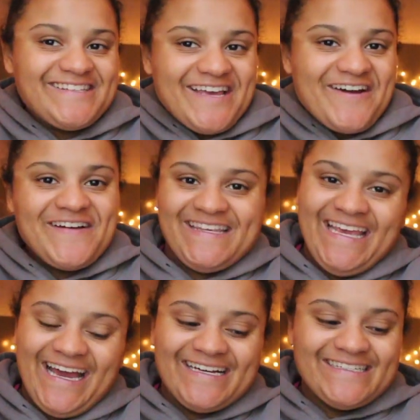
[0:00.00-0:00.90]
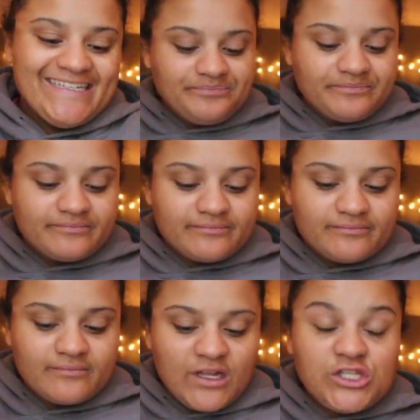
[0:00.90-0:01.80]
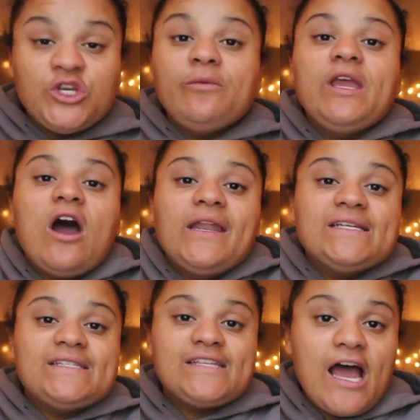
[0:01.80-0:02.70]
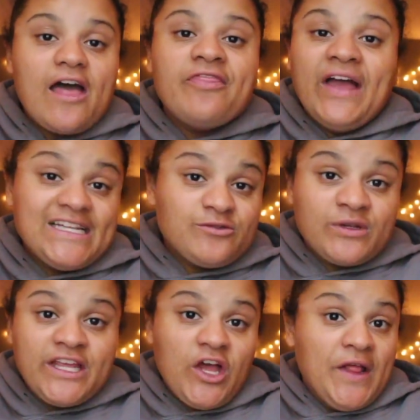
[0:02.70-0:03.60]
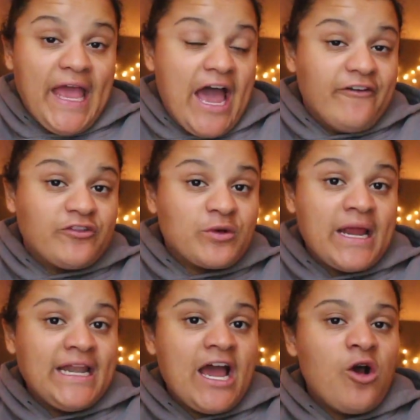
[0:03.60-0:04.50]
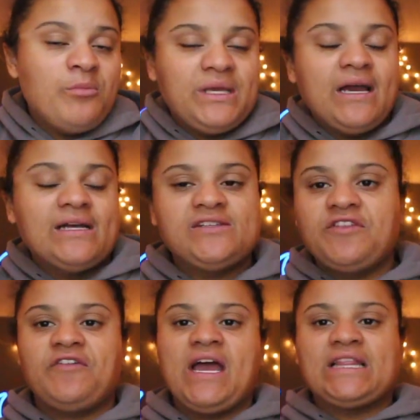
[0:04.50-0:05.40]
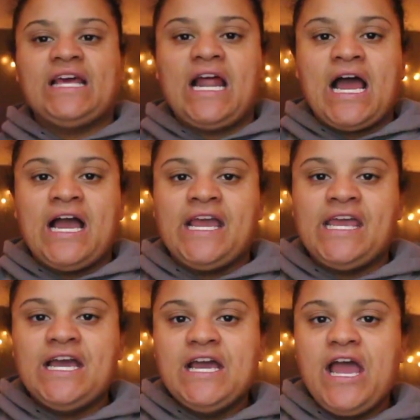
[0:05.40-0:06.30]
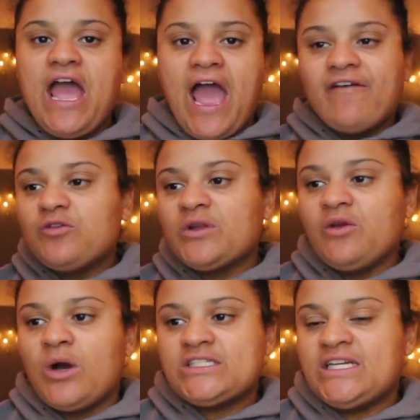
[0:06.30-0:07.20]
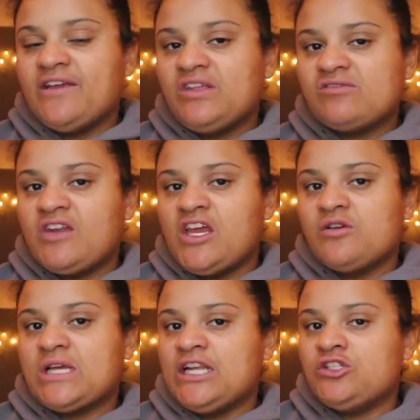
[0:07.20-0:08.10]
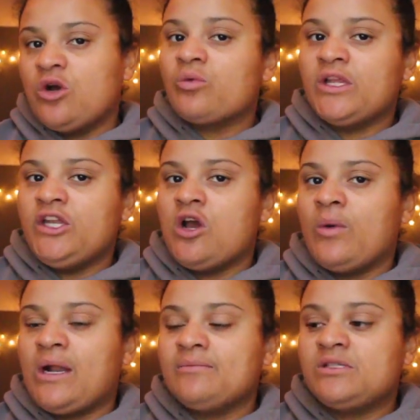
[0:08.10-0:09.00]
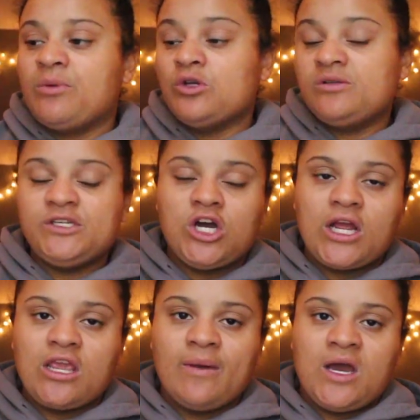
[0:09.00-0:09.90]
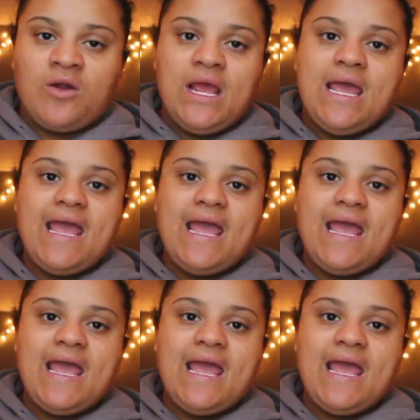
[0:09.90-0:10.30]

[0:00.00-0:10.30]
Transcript: so yeah, to be honest, that's really all I have for right now because of the fact that I haven't really watched any of these videos. I don't really know what I'm supposed to be talking about.